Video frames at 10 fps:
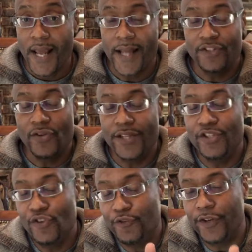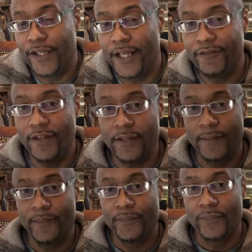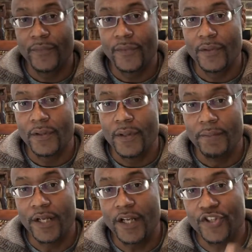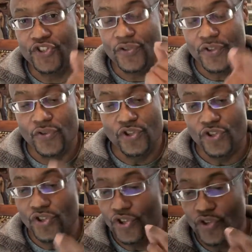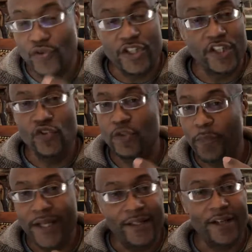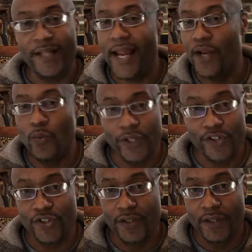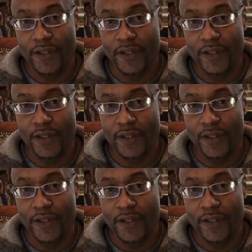And so then you forgive it because you speak their language.